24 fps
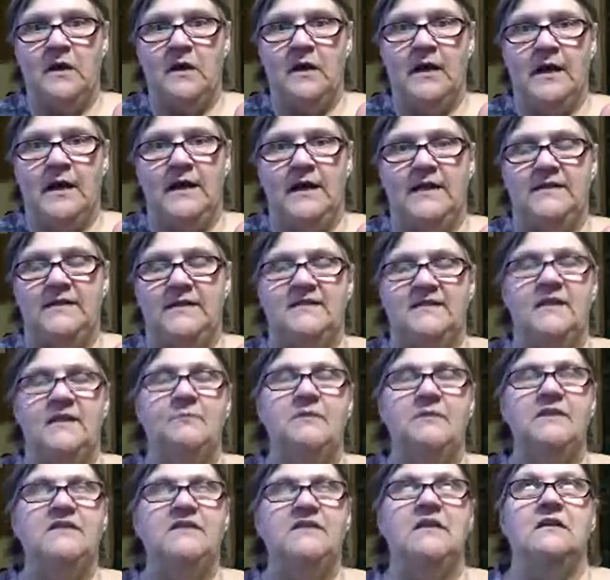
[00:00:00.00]
and
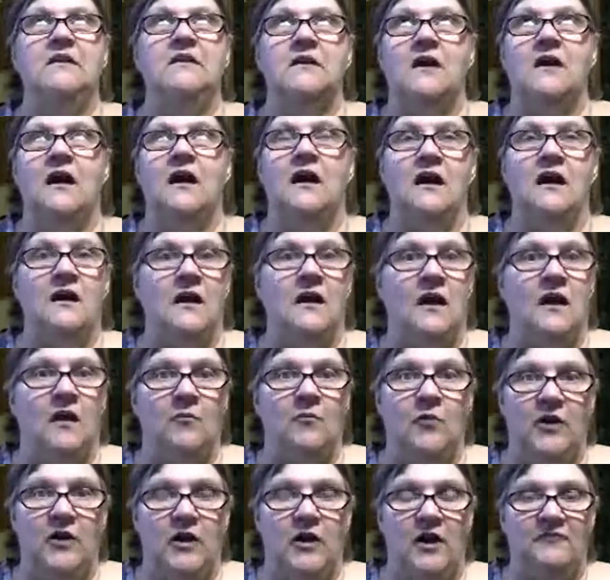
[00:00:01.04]
somebody's car alarm
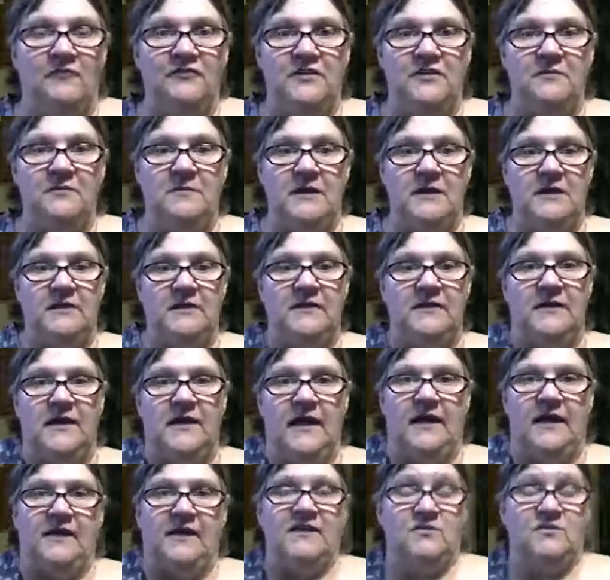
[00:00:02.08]
went off in the middle of the
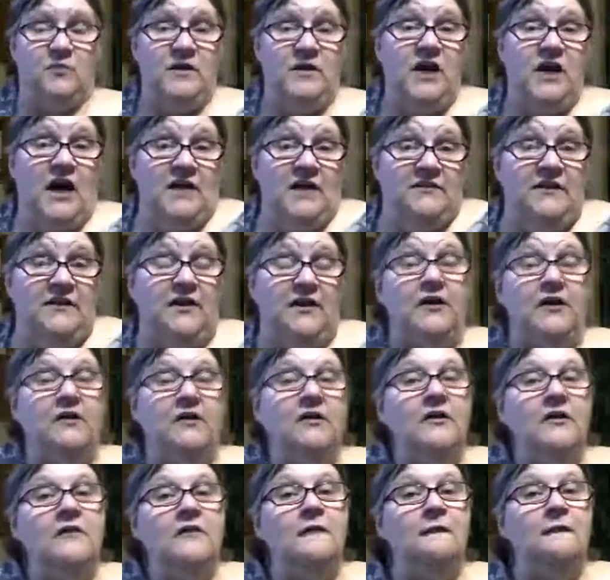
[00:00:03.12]
night because we got there
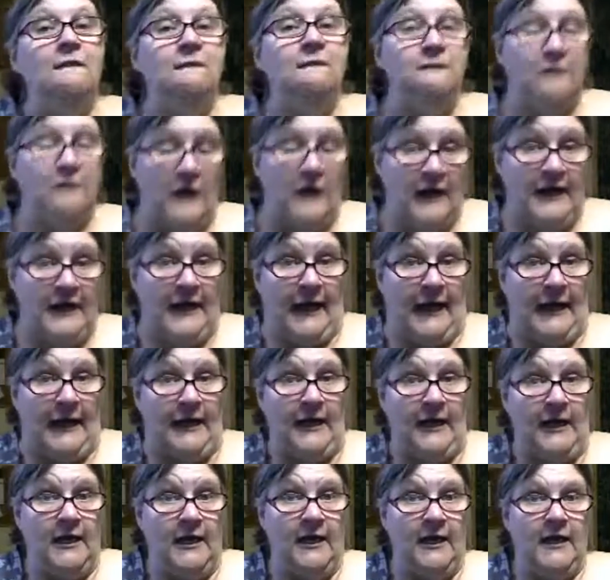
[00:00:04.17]
Friday.
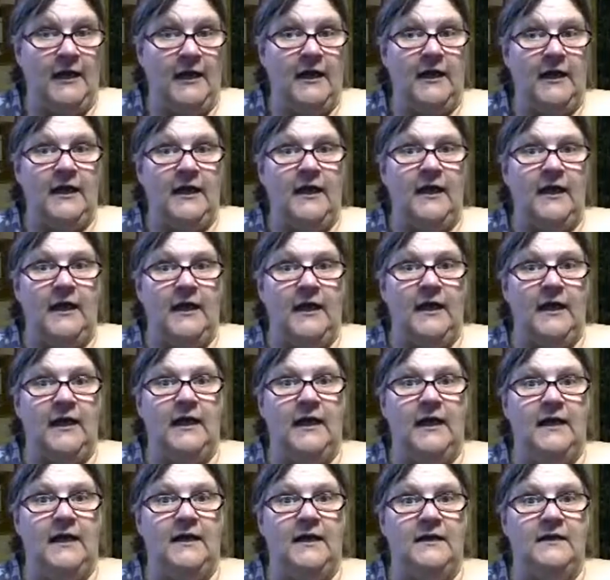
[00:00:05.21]

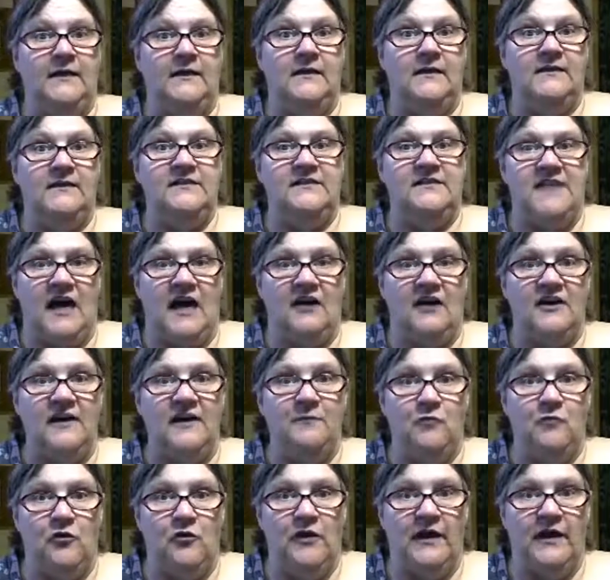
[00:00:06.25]
And Saturday
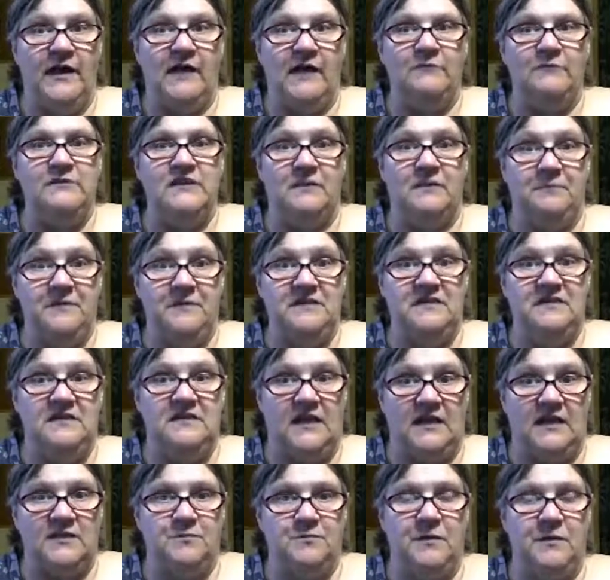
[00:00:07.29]
morning, I was up at
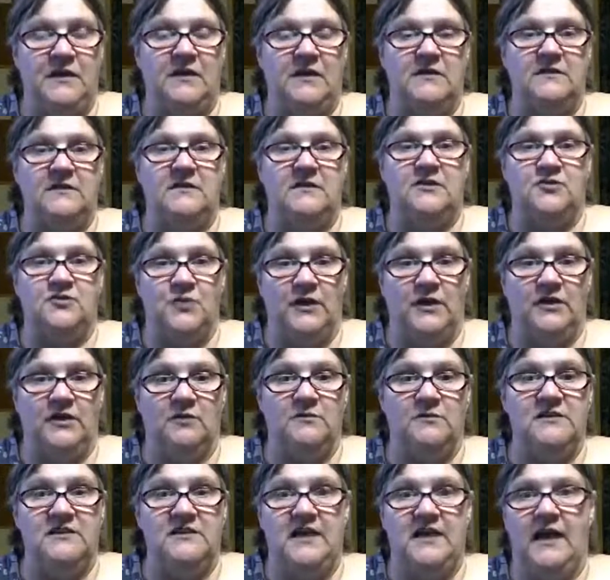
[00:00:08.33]
6 because the trailer
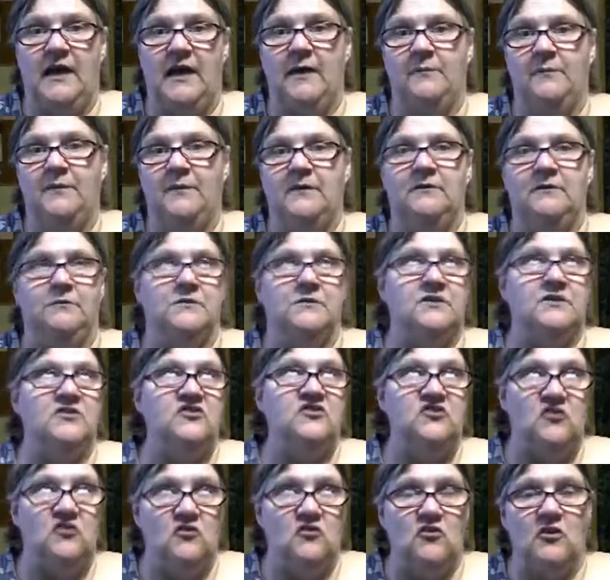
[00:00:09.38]
was damp and there was a
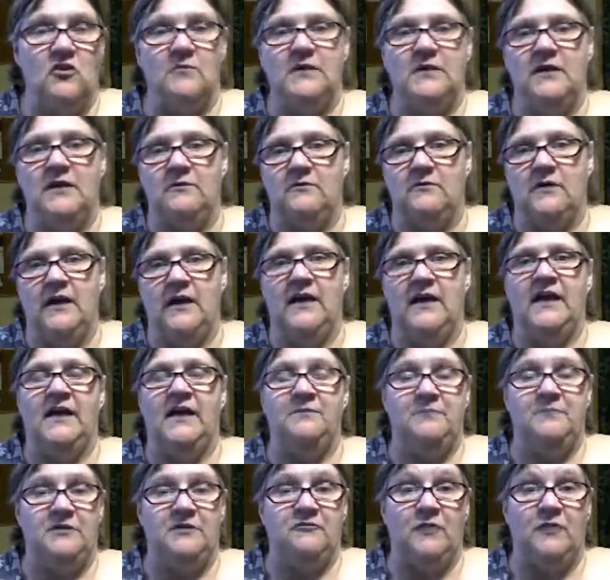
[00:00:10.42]
storm and it had
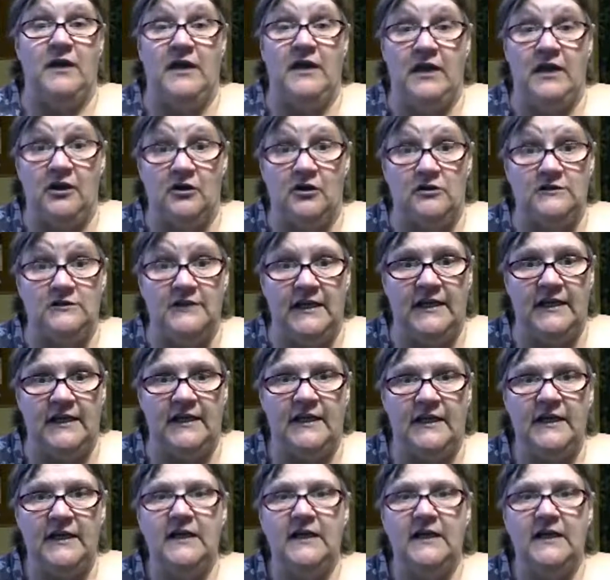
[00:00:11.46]
been raining all night.